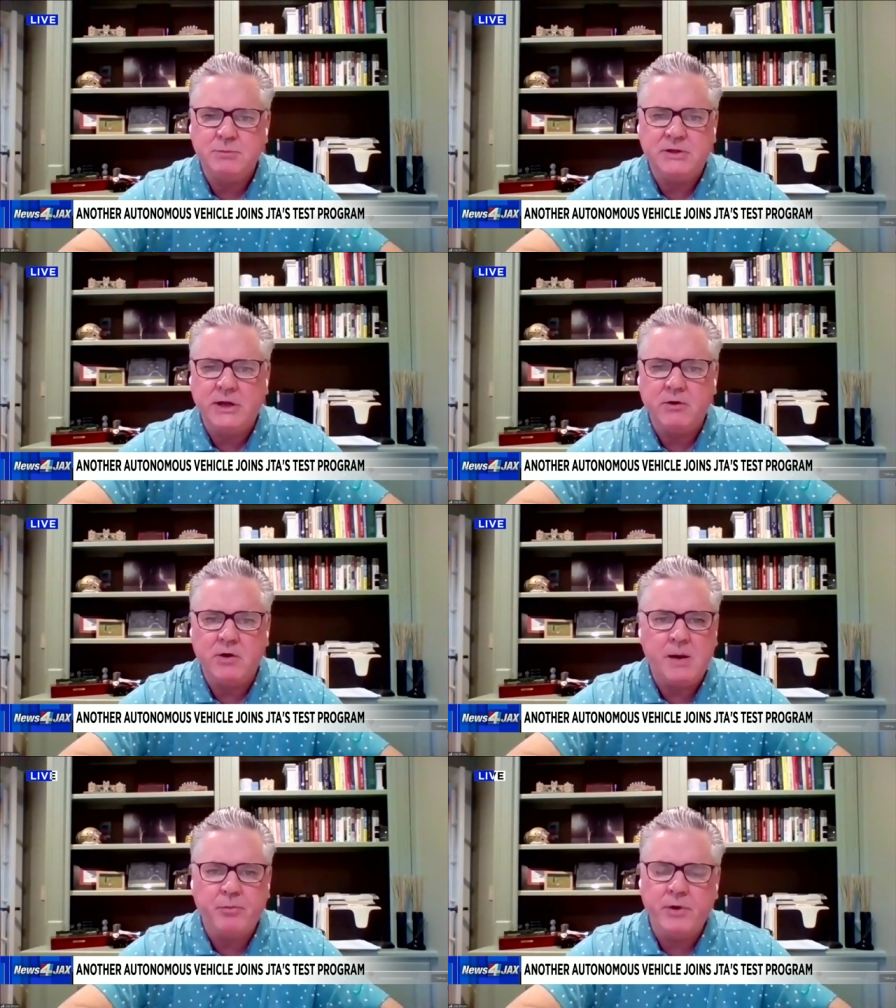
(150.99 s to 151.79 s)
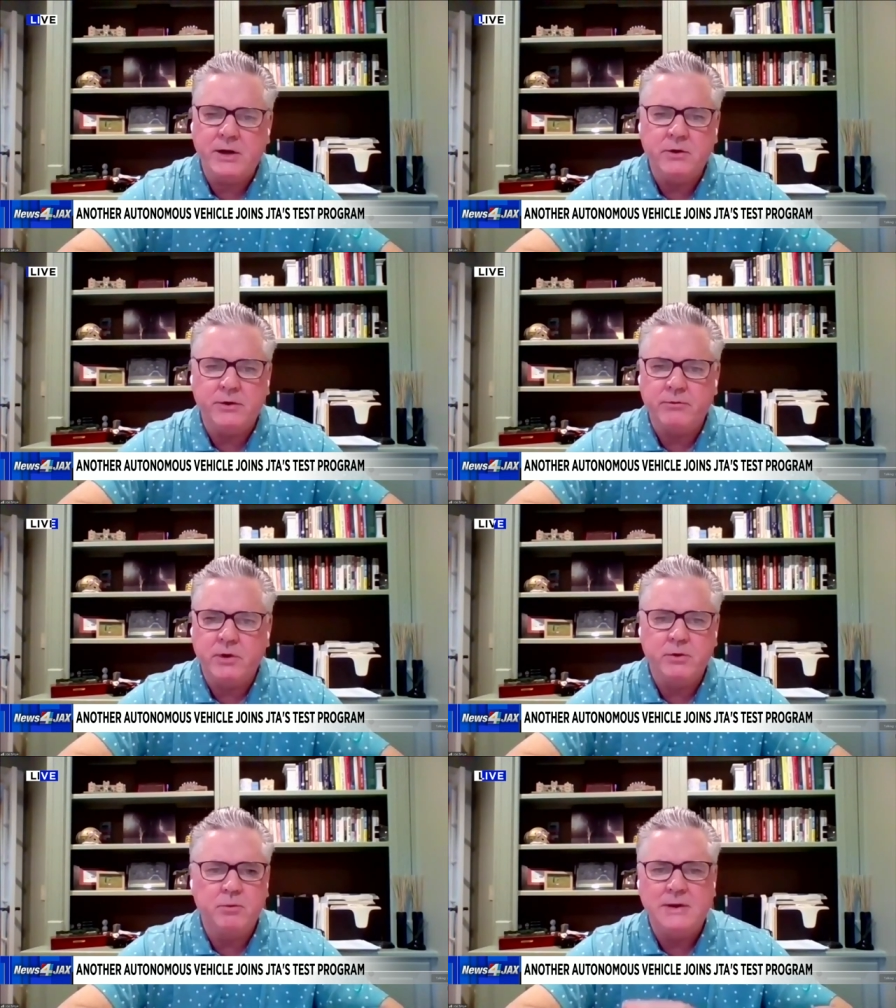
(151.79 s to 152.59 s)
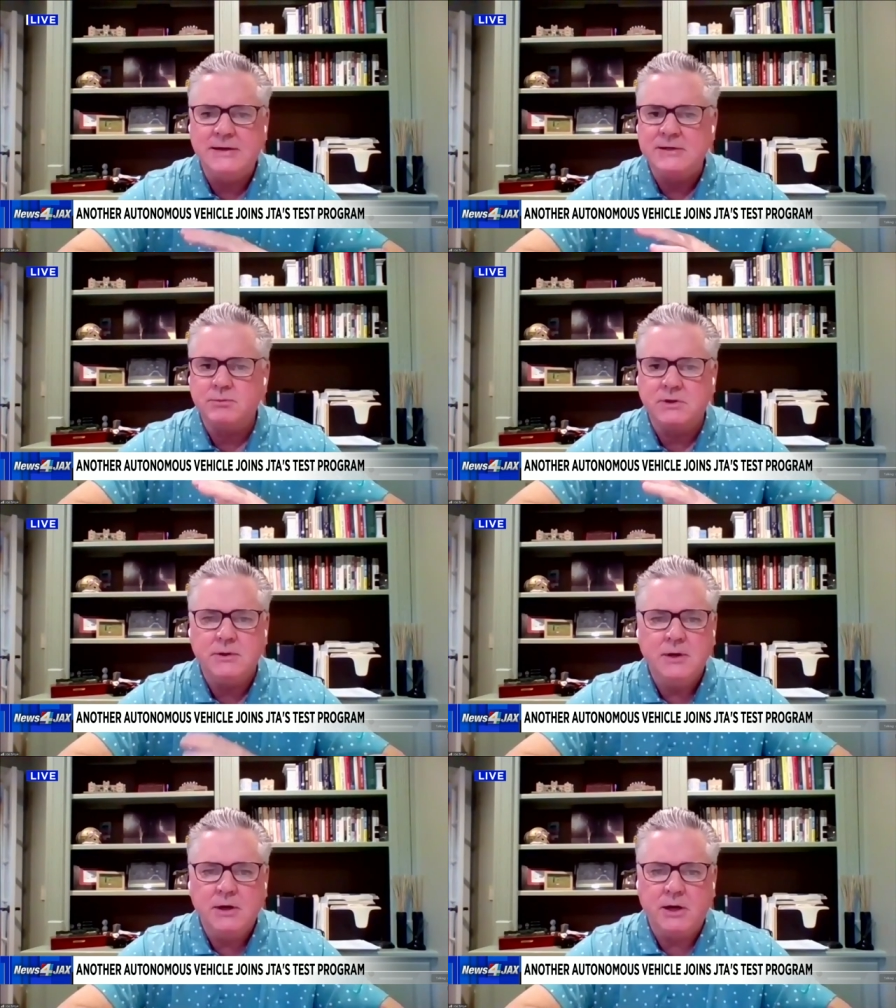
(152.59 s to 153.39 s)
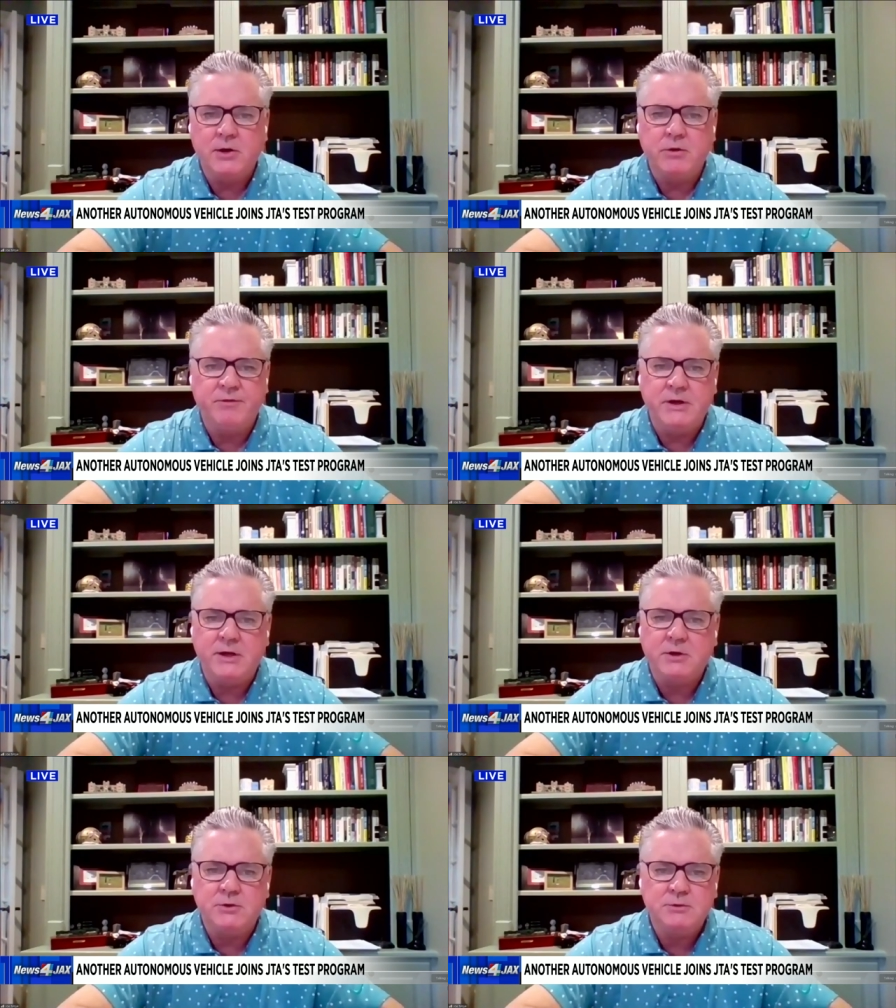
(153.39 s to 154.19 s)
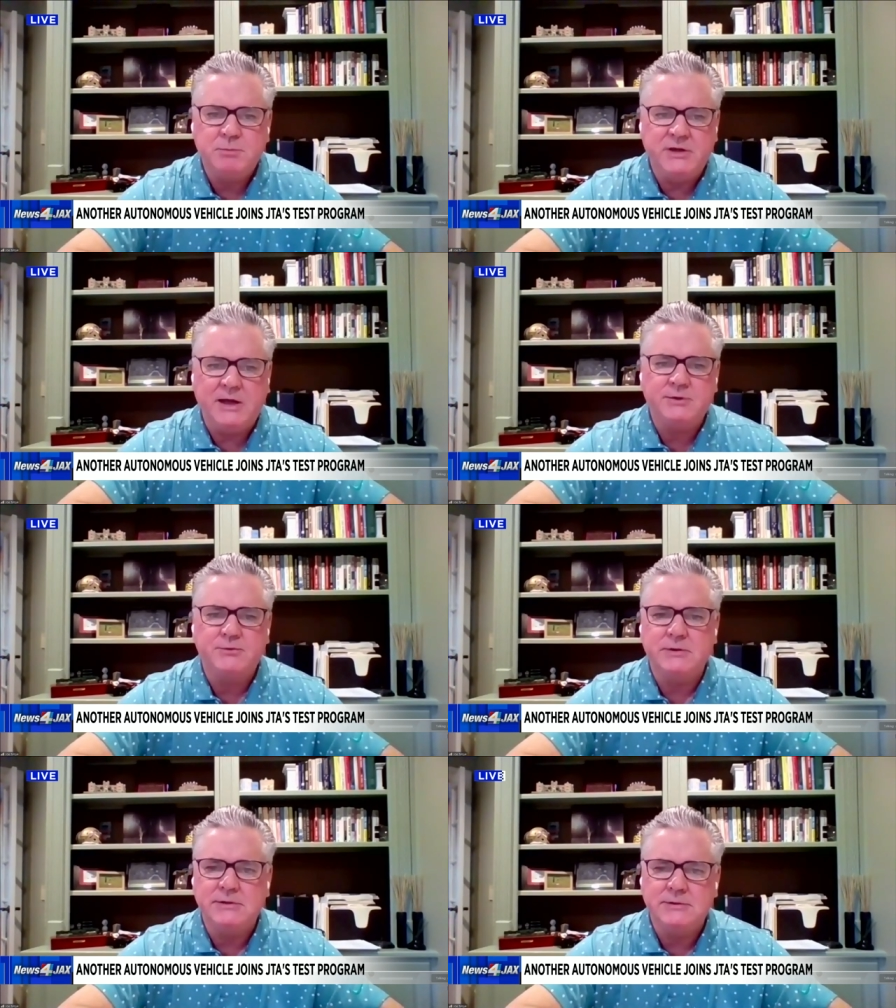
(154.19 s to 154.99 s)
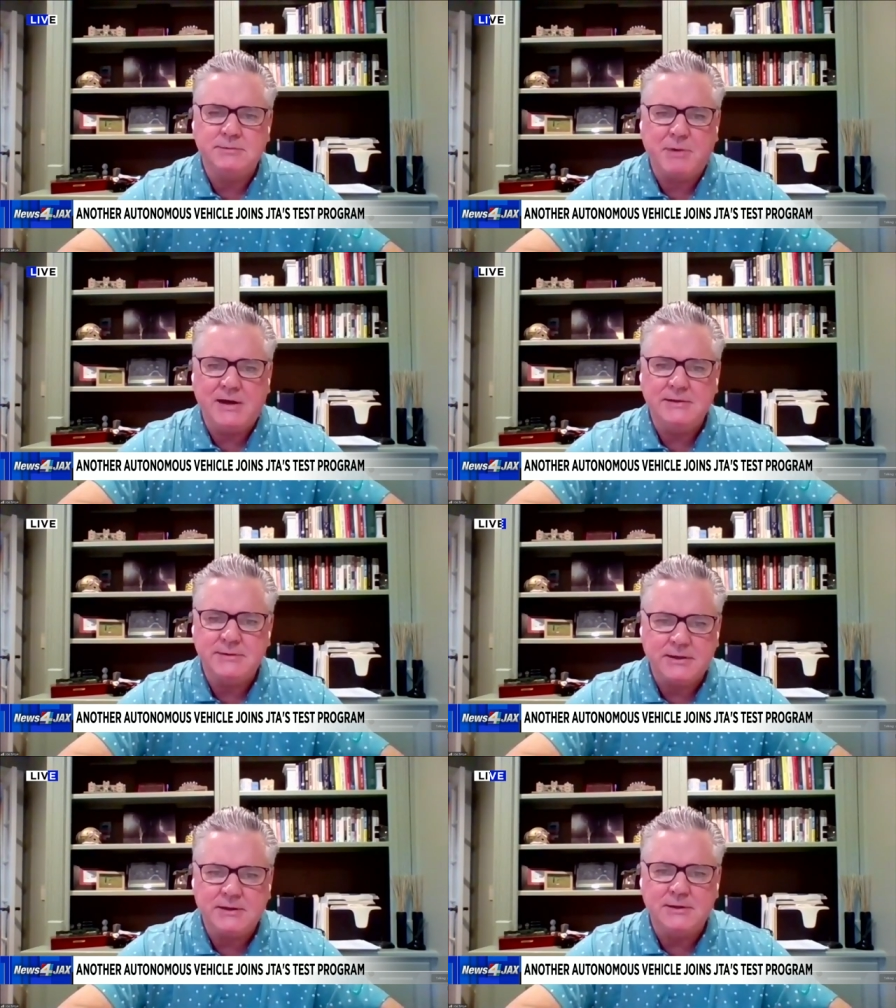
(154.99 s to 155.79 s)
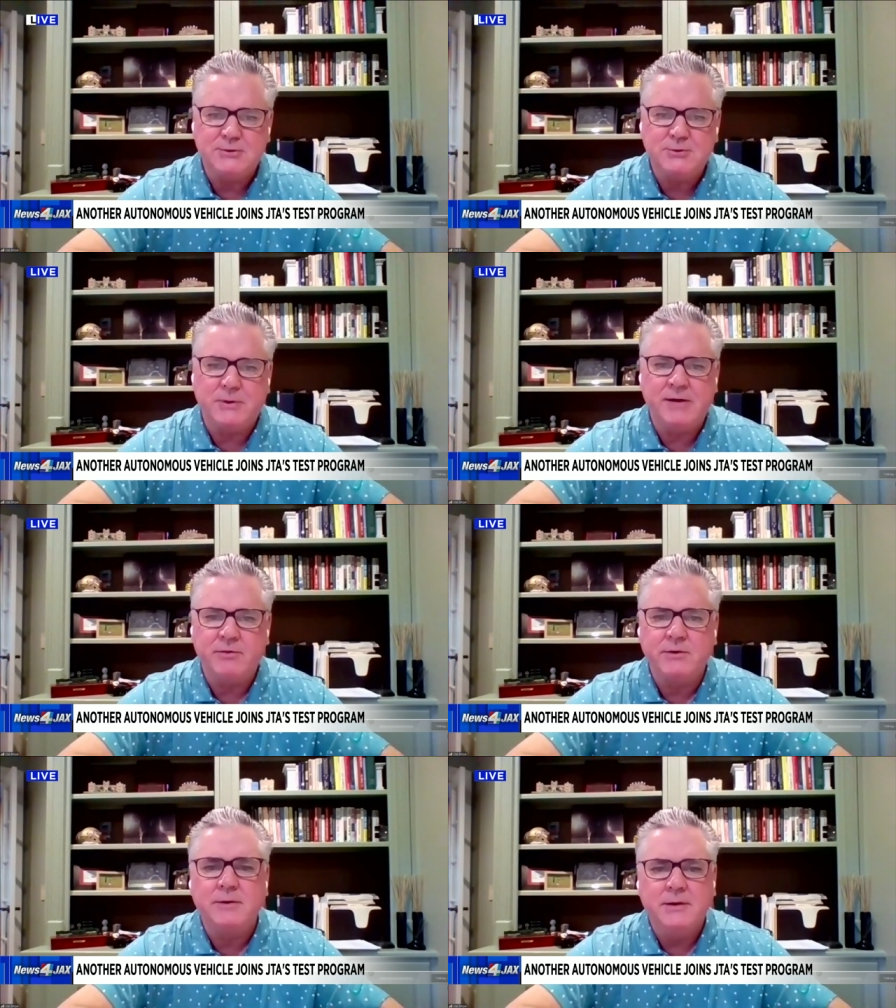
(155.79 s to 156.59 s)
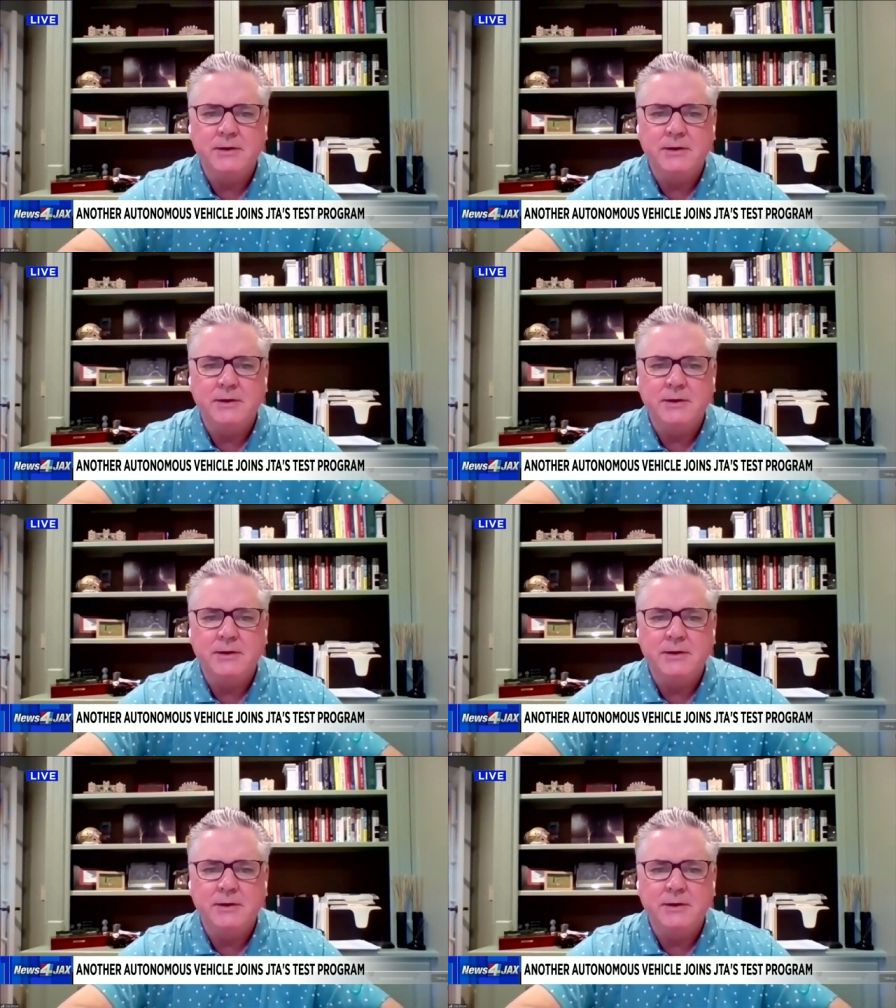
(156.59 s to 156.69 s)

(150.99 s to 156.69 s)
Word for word: but they are operating on the roadways with other vehicles, pedestrians, bicyclists, whatever